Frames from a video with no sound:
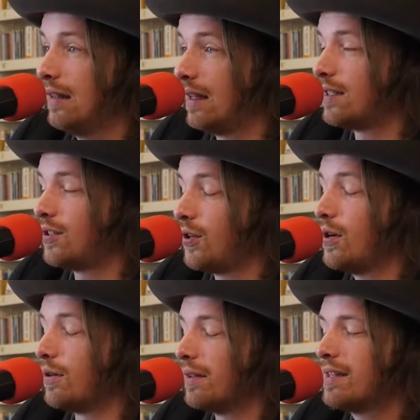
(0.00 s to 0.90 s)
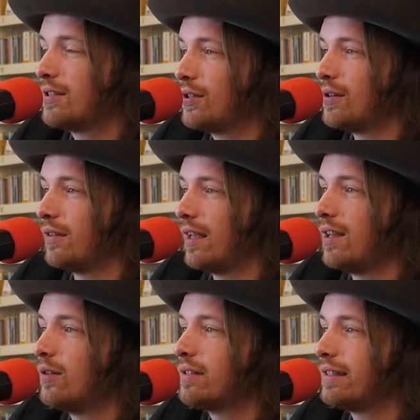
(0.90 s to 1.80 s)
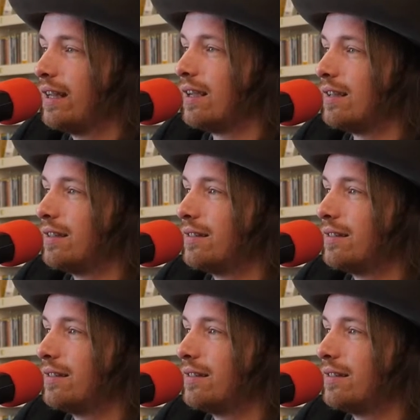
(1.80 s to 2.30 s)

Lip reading: It's true. It's true. They don't stink.